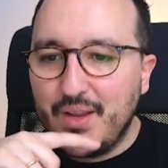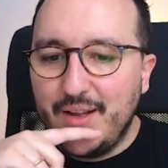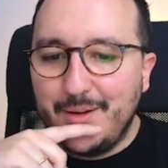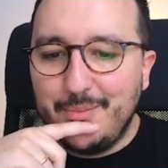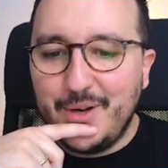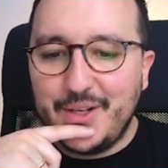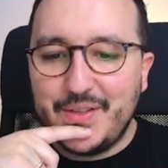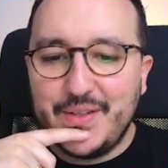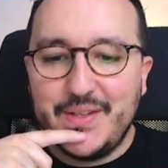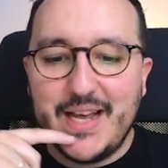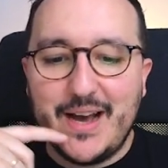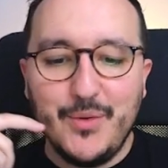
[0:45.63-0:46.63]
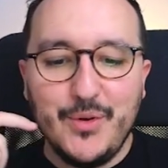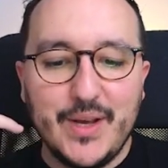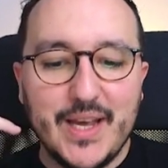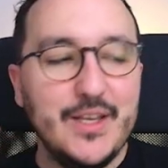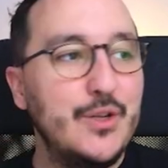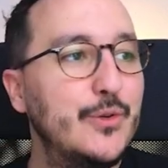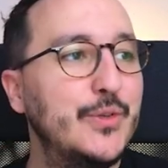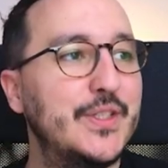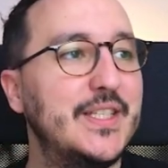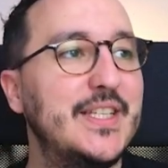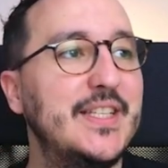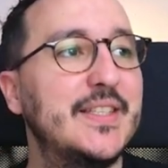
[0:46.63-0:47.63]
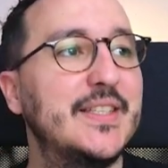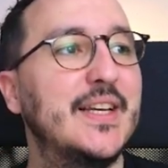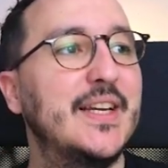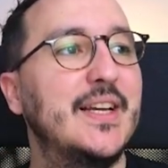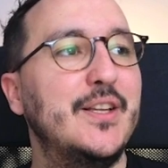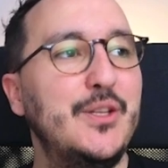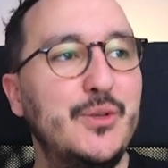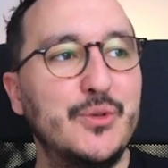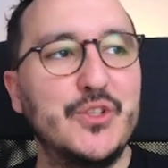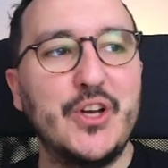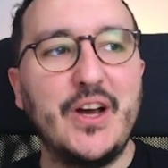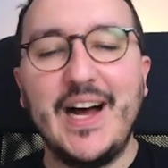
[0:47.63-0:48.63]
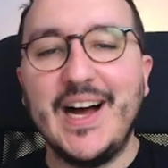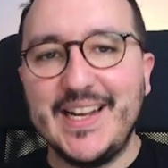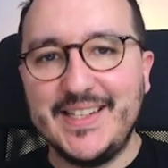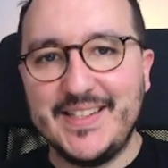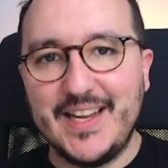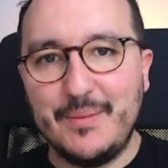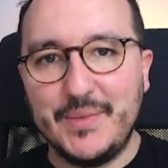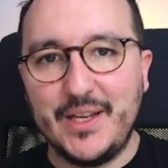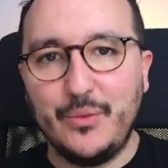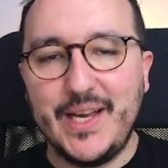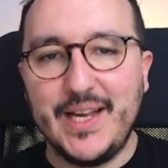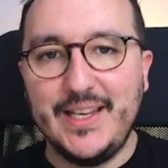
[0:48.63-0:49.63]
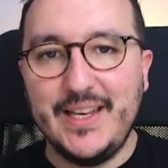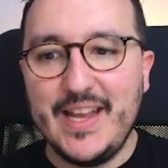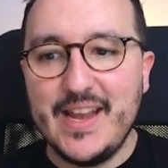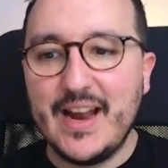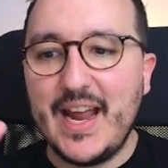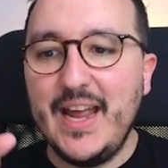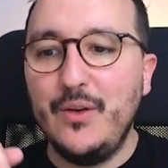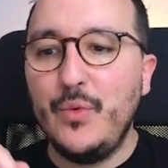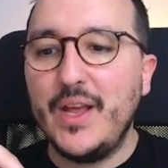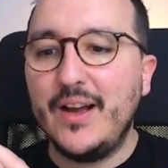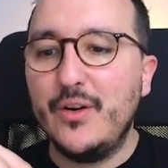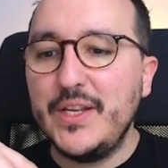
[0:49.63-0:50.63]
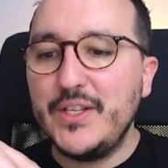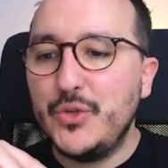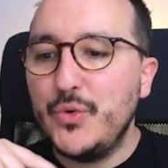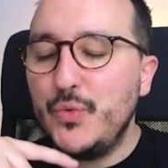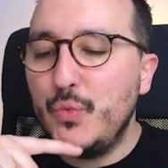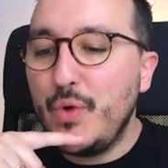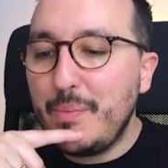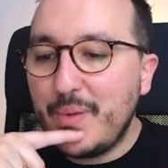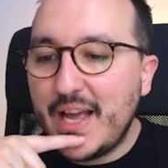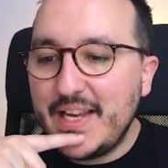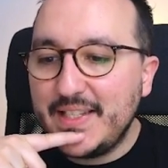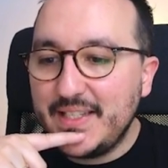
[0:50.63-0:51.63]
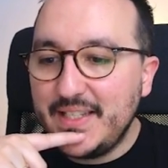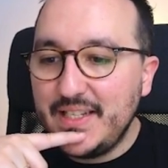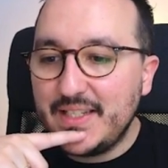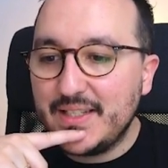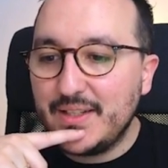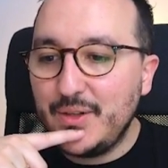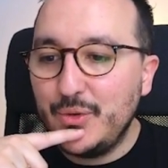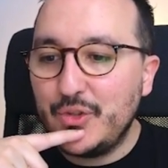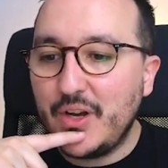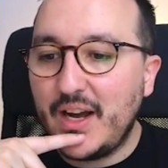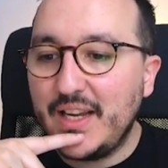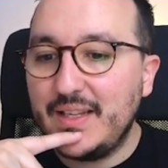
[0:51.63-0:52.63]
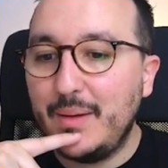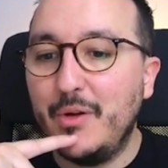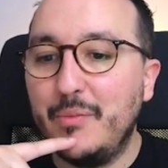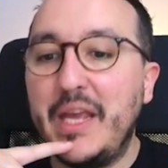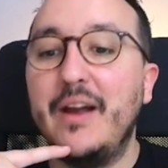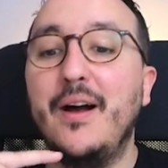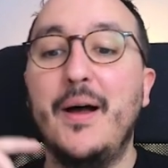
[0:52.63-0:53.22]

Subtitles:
But now you can use this user item that we got in here. And we are going to replace this user item up here